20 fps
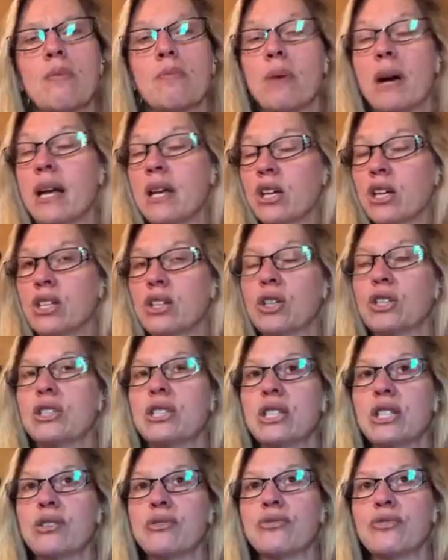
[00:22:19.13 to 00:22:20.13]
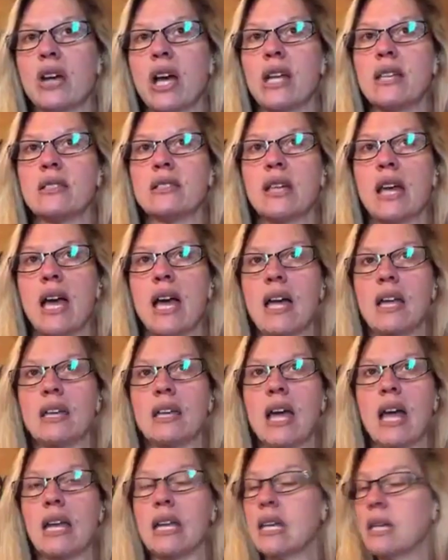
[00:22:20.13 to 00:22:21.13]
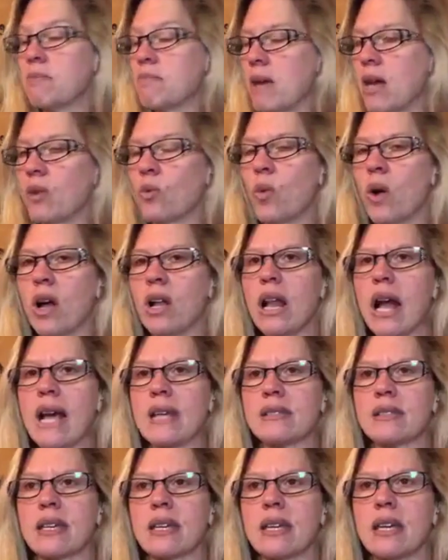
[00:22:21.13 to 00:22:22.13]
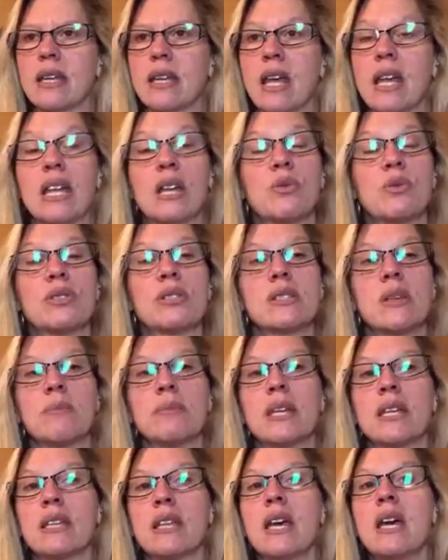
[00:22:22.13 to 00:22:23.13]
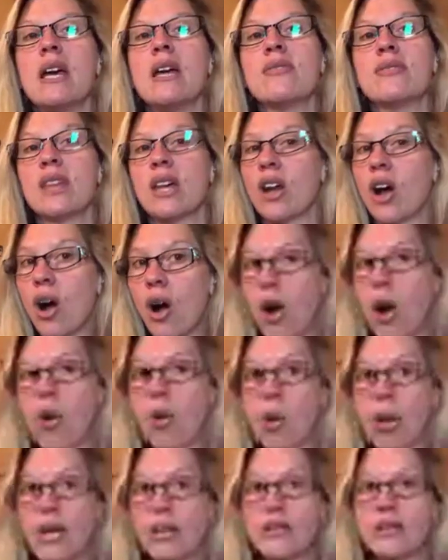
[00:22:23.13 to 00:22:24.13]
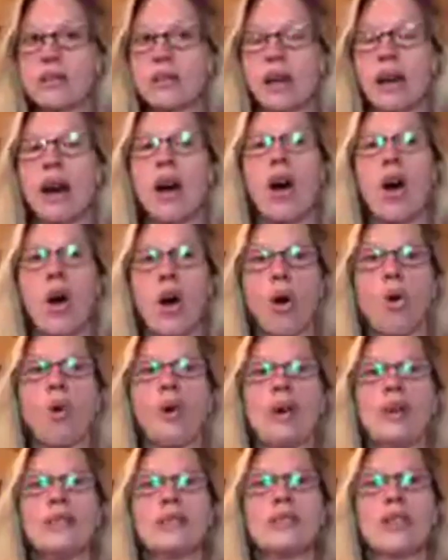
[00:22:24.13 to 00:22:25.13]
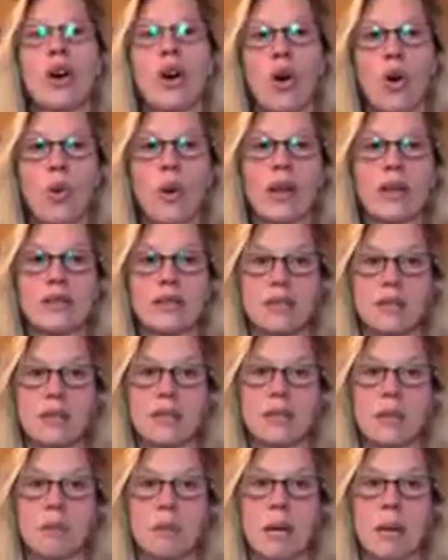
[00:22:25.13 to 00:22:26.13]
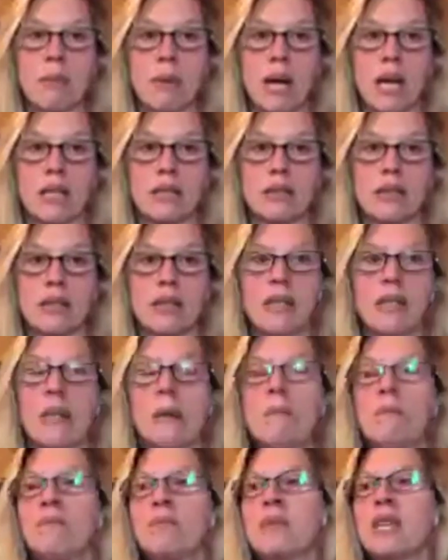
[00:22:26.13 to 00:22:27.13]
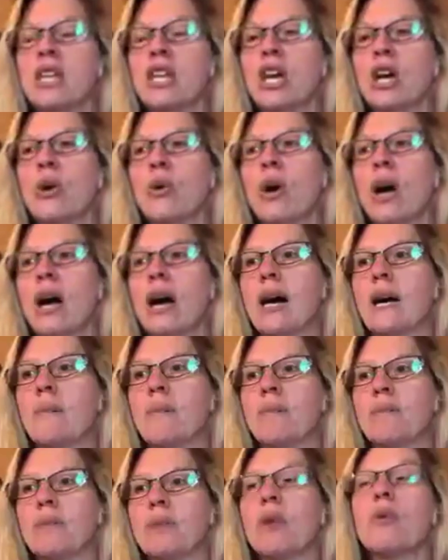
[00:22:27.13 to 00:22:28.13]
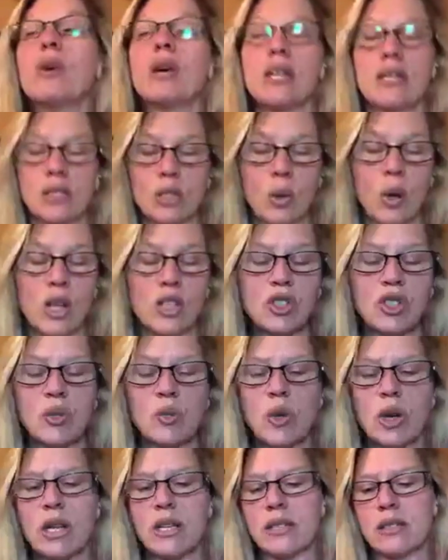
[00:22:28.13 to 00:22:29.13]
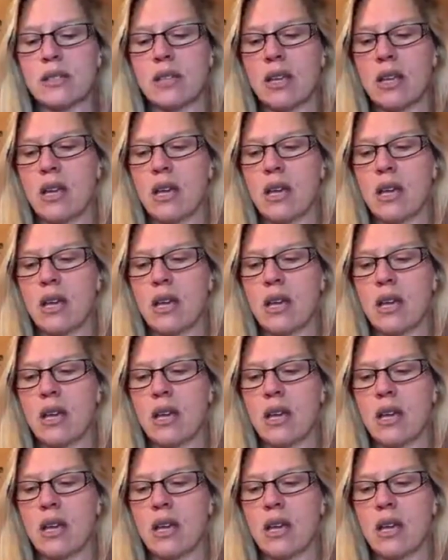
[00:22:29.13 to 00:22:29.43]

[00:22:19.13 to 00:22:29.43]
a good dear friend, and he meant well asking it, and it was something that always, always, always sticks in my mind. You know, his question was,